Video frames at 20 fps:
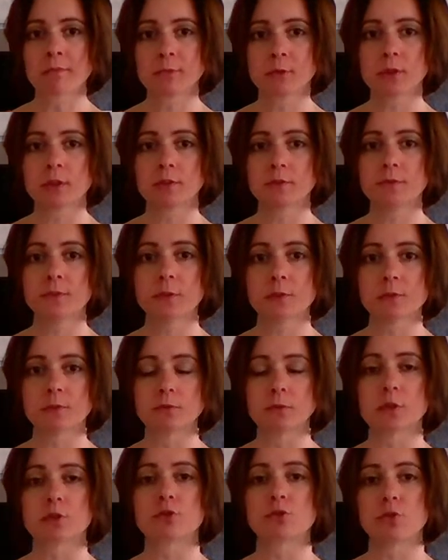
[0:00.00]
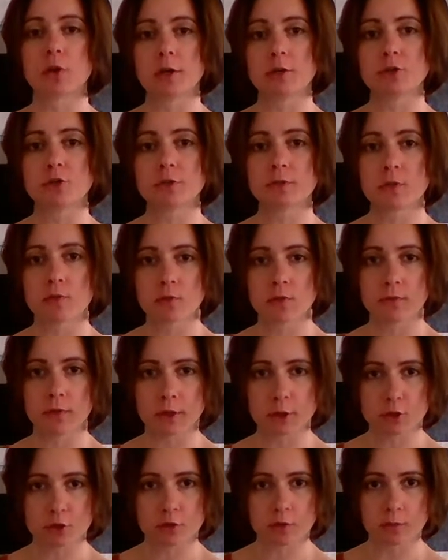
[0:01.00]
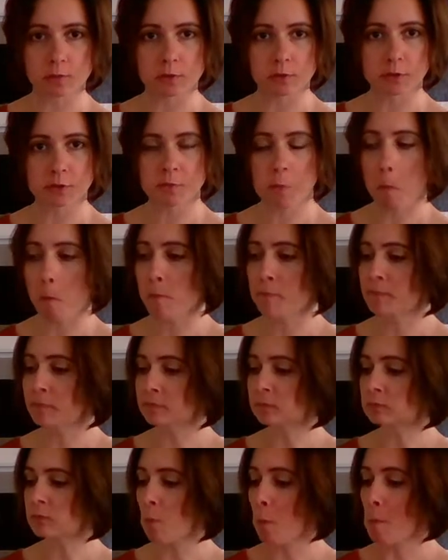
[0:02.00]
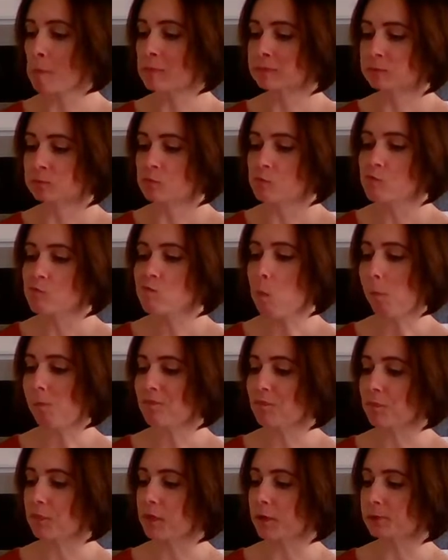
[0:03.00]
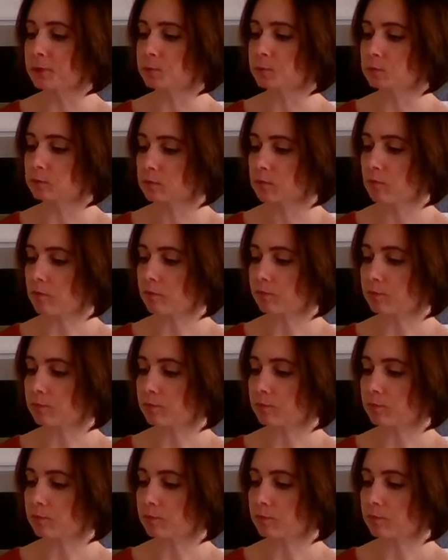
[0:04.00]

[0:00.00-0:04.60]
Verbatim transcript: You can feel the crunch from the vegetables and that